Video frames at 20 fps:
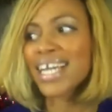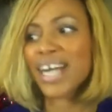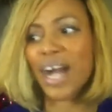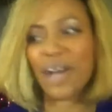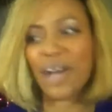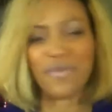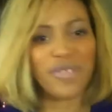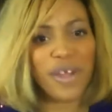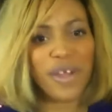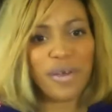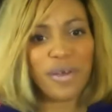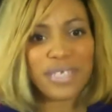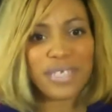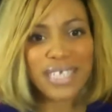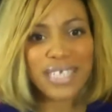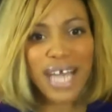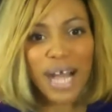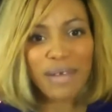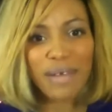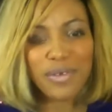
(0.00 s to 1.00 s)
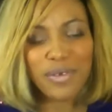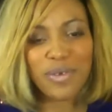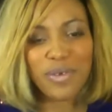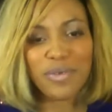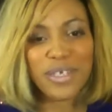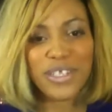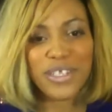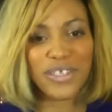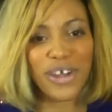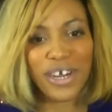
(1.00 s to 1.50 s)
There were times when we
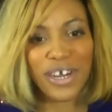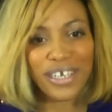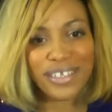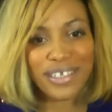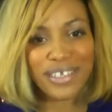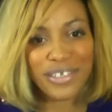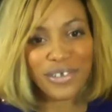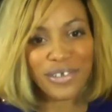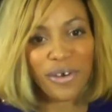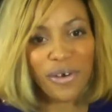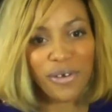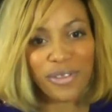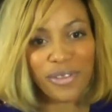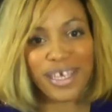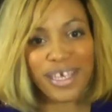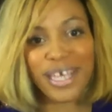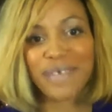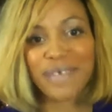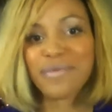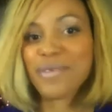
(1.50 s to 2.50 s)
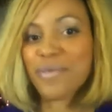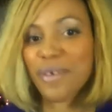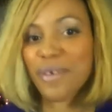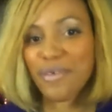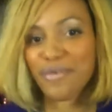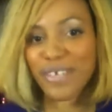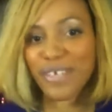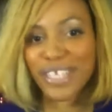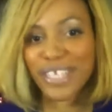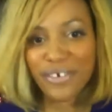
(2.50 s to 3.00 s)
started this goal thing, we
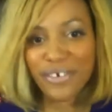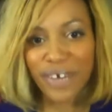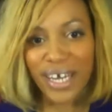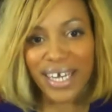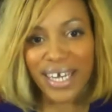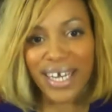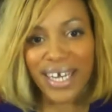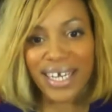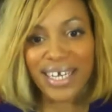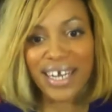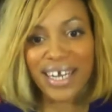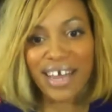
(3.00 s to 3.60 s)
weren't really great at it at